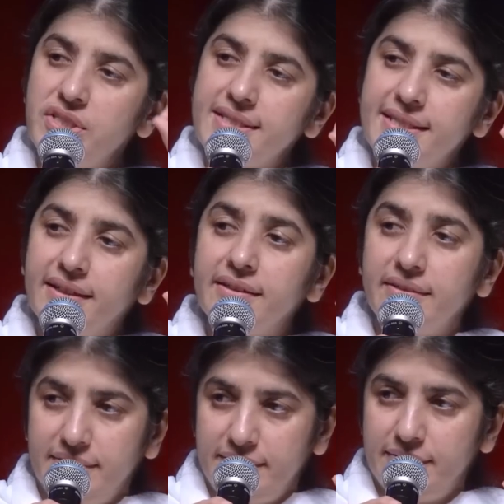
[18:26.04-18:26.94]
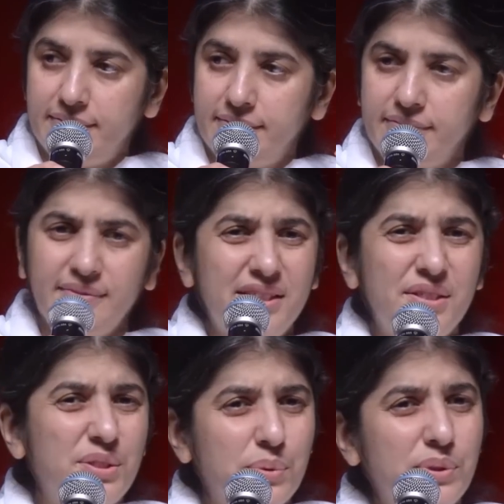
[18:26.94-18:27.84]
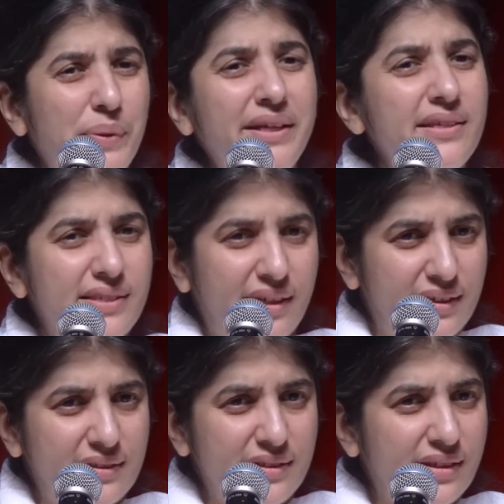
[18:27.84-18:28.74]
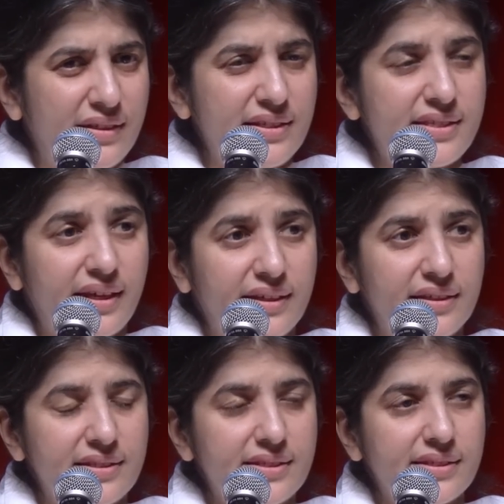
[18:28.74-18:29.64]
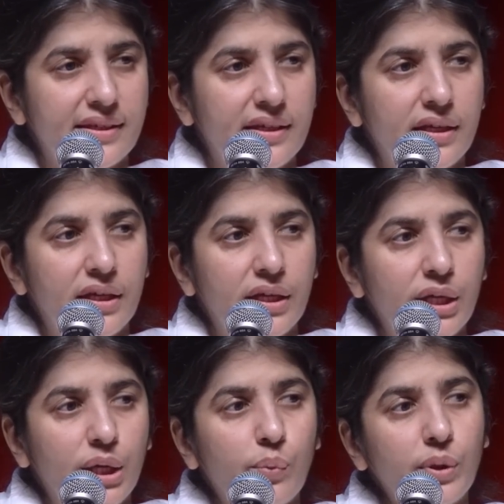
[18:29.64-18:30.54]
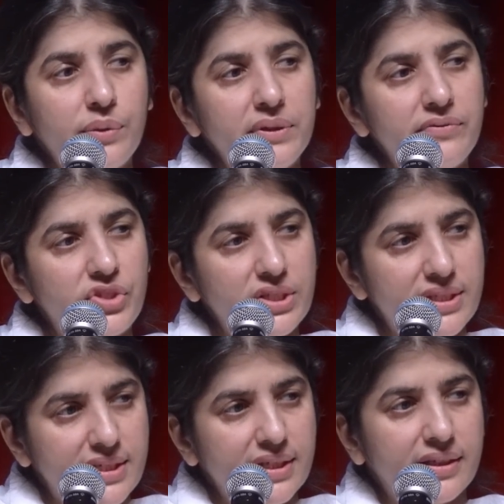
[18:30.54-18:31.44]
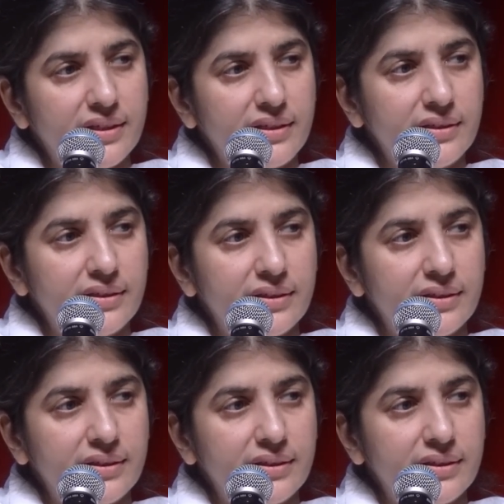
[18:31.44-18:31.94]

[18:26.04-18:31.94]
just done, this is 20 seconds, 30 seconds. What we've just done